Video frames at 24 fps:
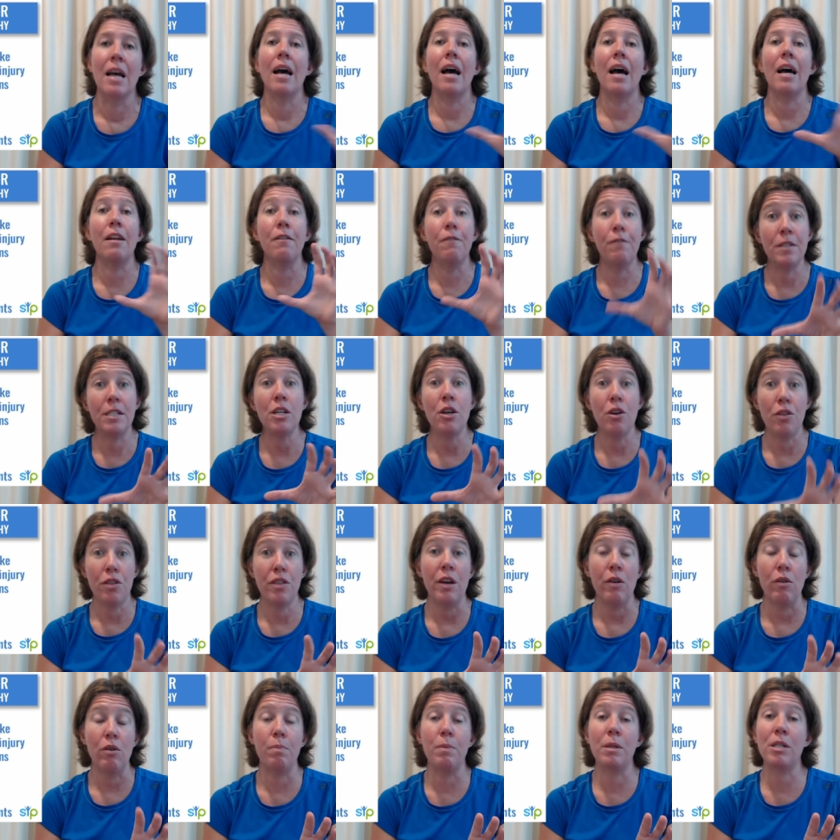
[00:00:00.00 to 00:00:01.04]
And a
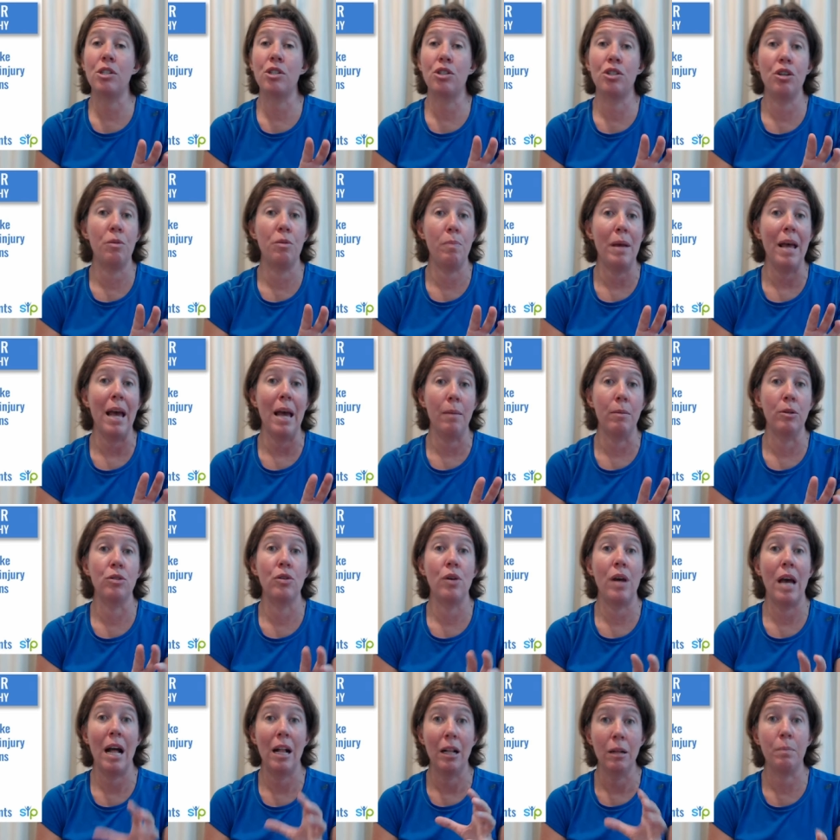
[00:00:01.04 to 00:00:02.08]
physiotherapist should be able to
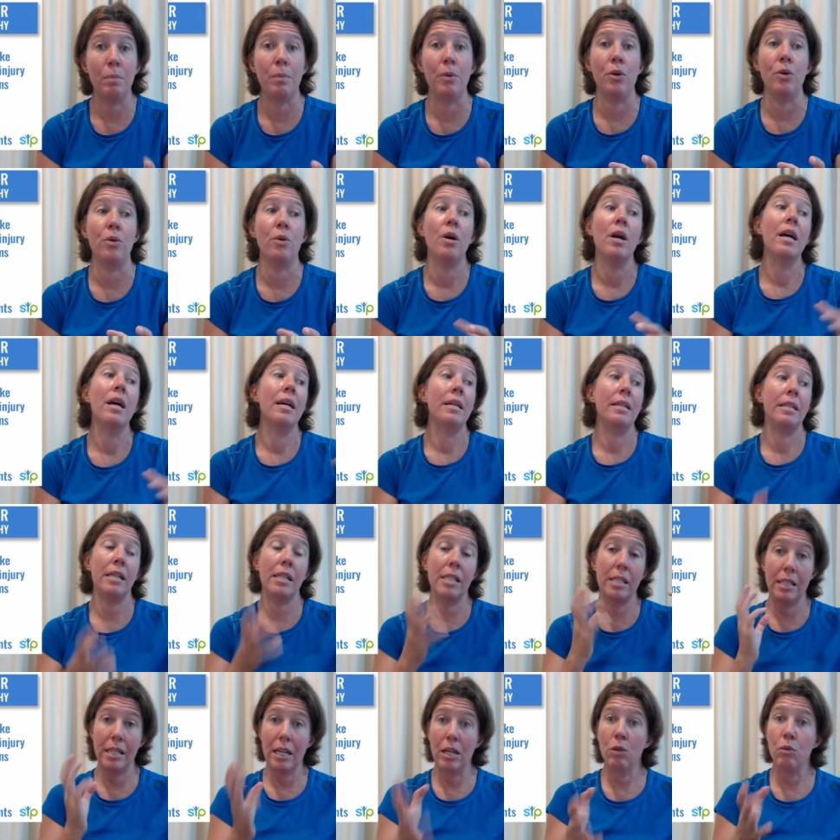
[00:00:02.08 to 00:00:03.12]
help you
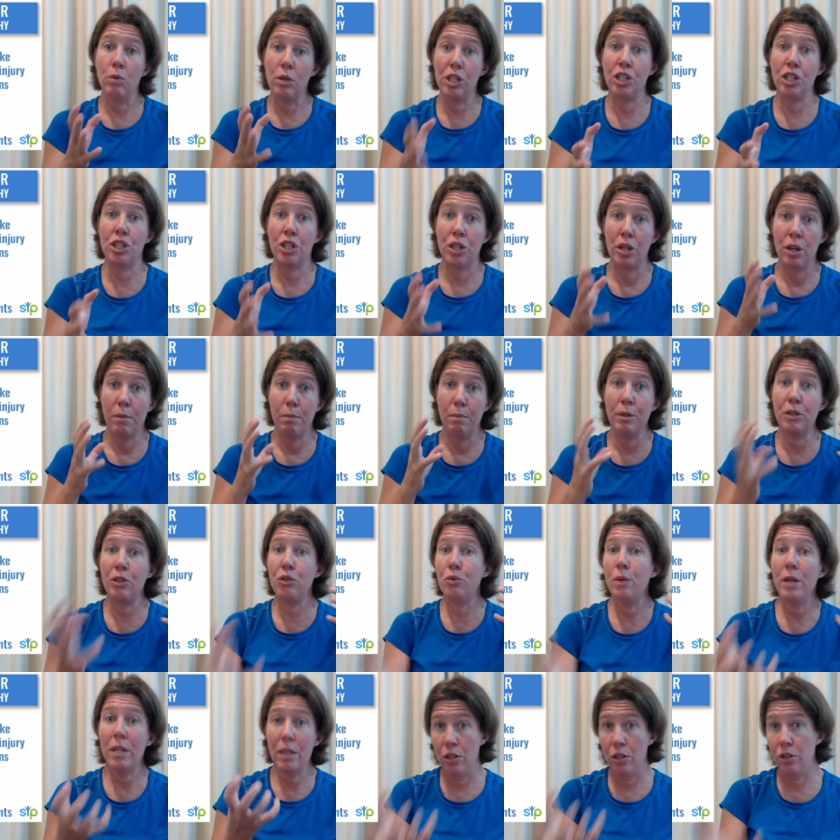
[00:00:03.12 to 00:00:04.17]
distinguish
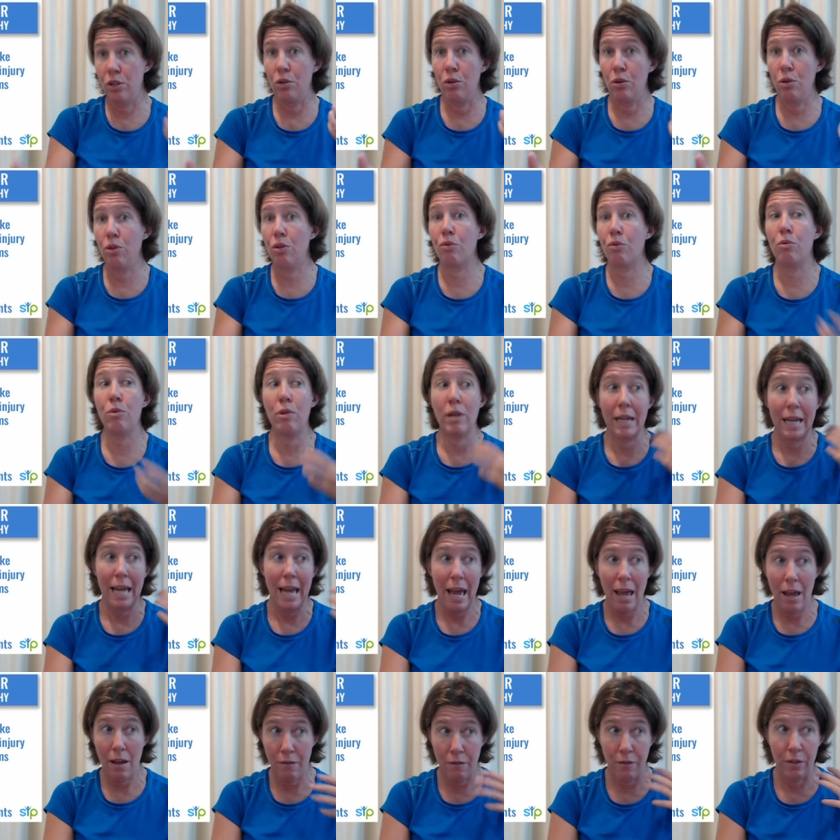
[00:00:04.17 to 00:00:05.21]
between the two through a
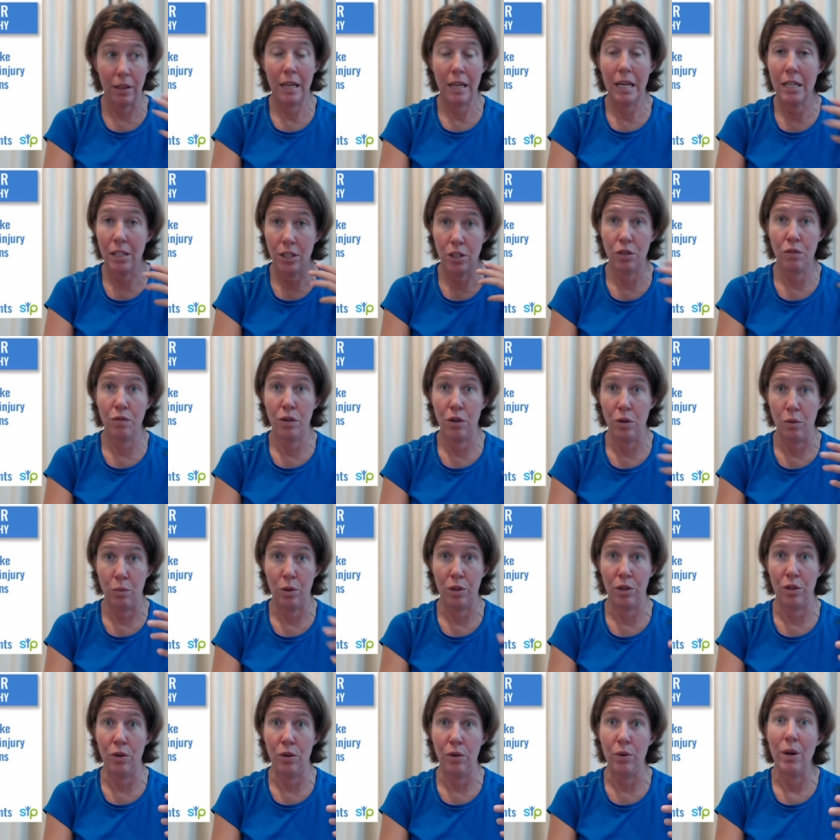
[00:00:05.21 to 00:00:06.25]
careful interview
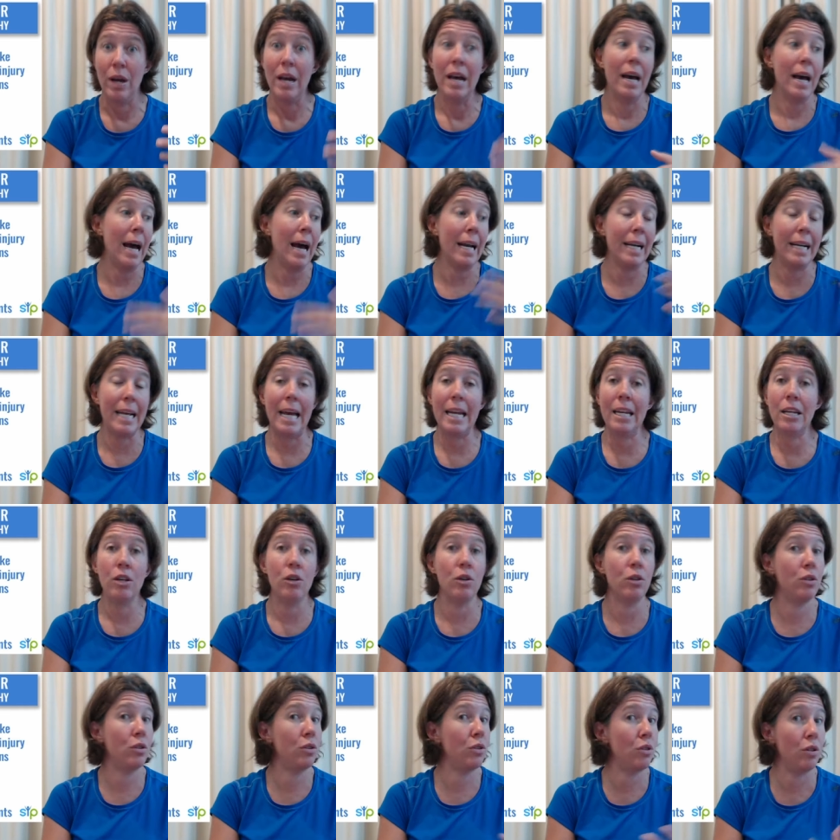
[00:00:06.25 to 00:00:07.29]
with you and getting
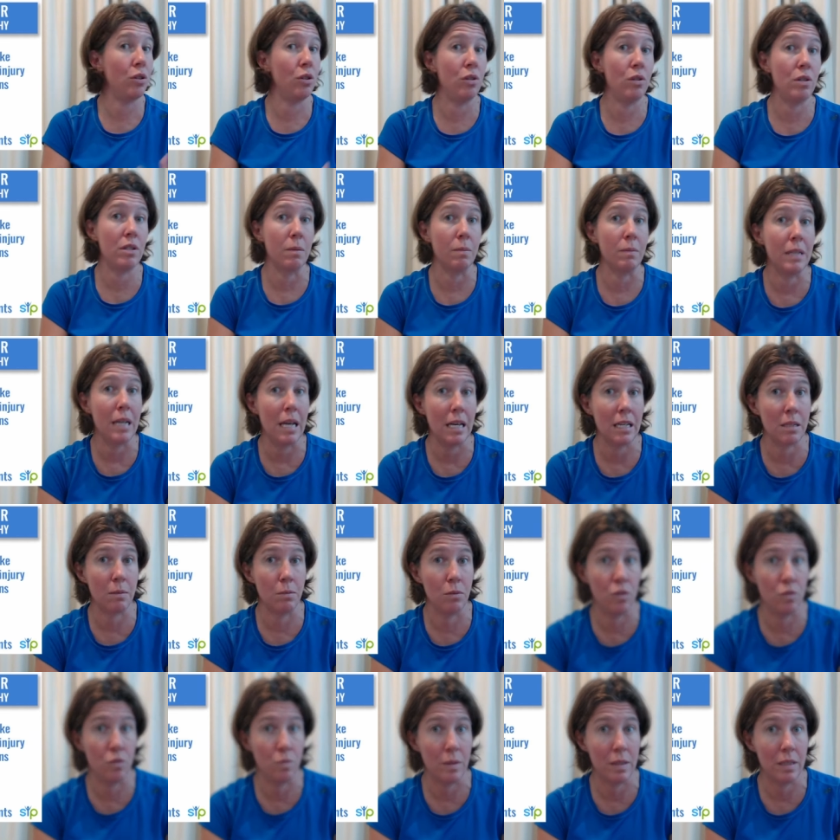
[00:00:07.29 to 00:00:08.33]
you to do some test
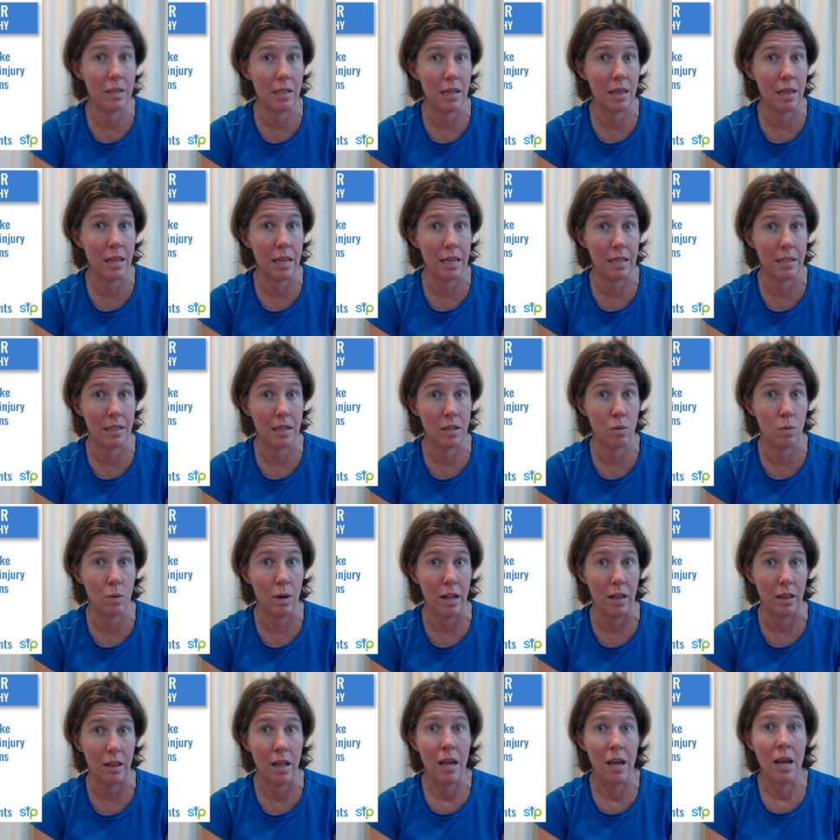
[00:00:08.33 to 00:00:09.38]
movements and things as
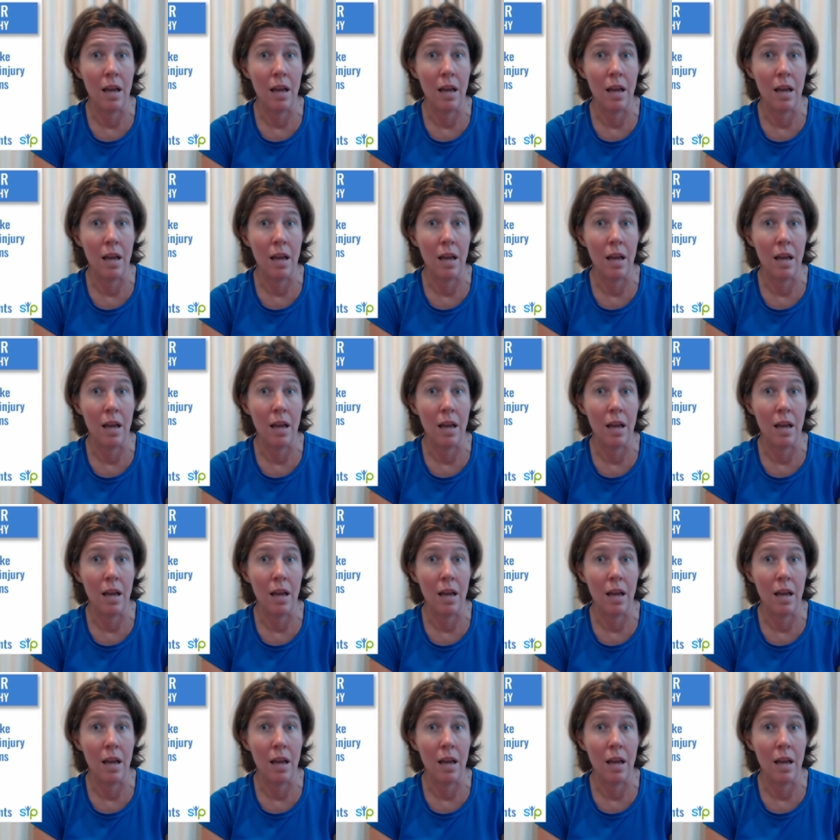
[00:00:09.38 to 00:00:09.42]
well.